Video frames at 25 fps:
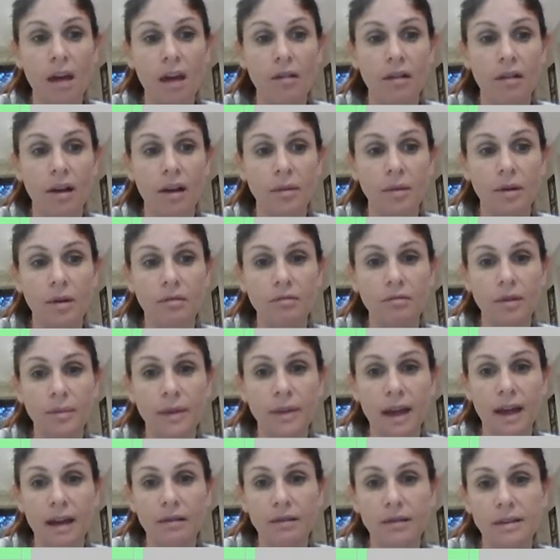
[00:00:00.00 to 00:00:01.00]
right, I'm going to
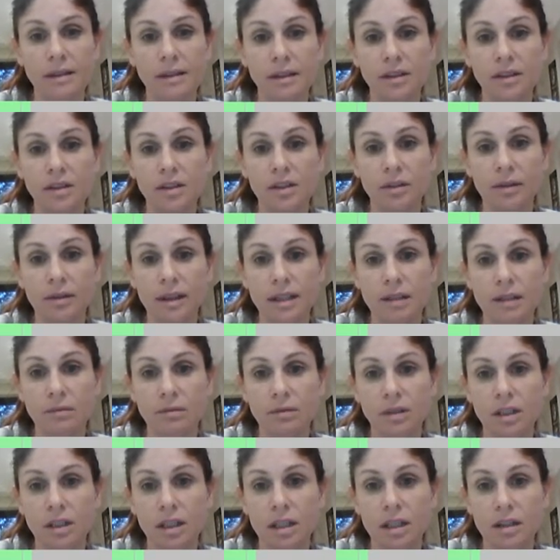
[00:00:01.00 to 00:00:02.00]
rub that out because I do actually
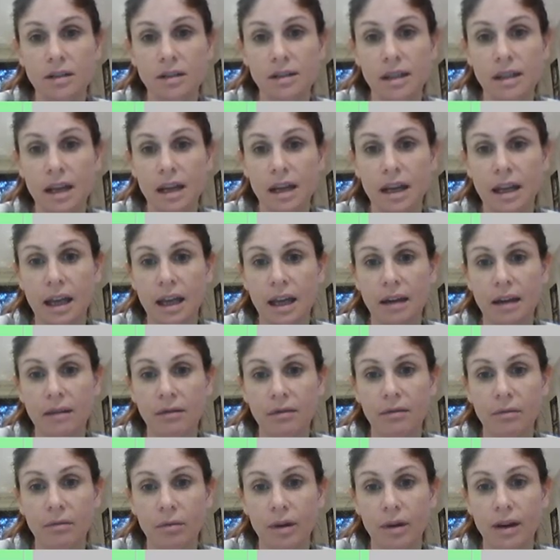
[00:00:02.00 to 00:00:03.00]
want to use that
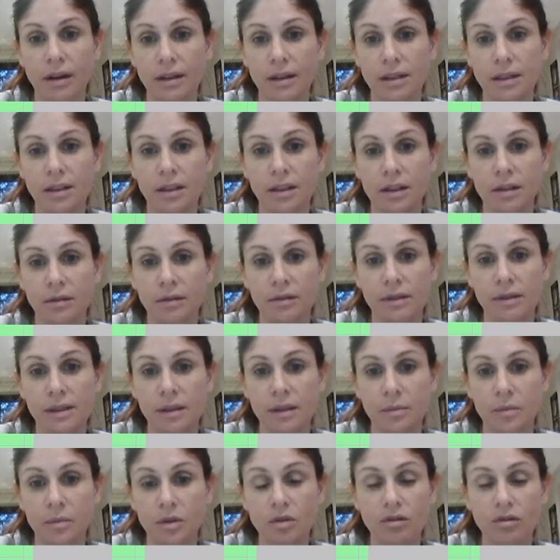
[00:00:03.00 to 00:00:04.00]
again when I do
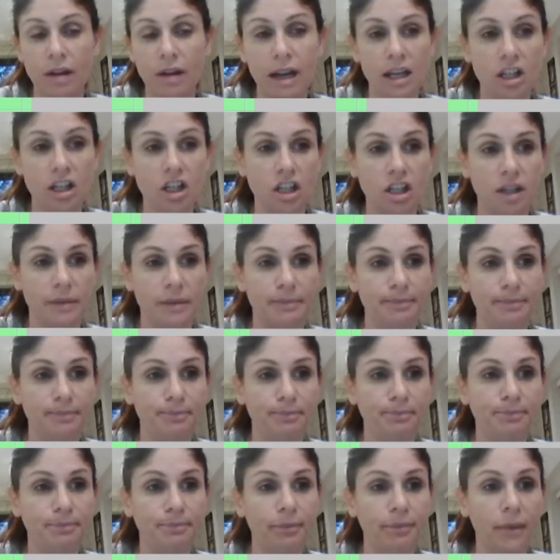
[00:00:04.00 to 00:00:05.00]
subtraction.